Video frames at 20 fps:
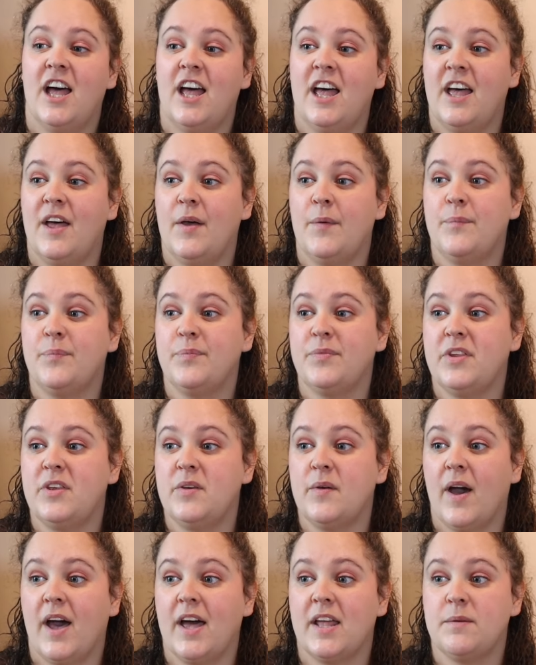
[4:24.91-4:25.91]

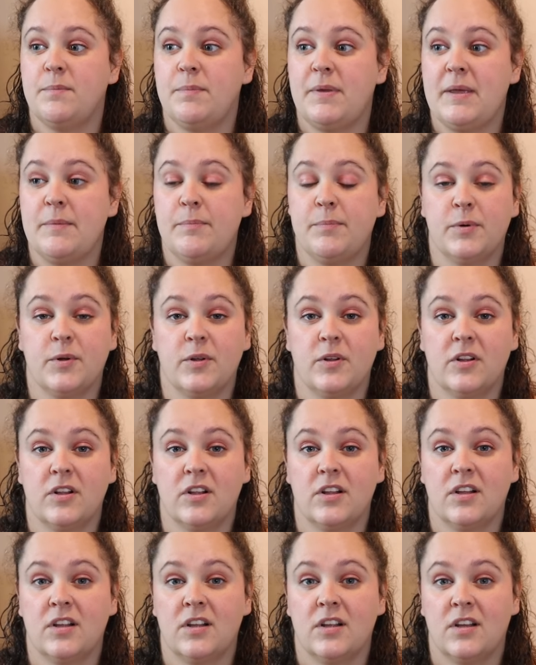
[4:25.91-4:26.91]
You had
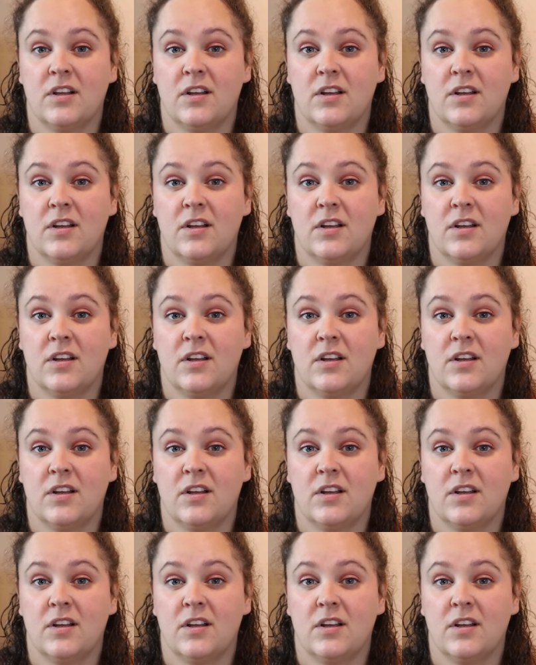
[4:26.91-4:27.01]
people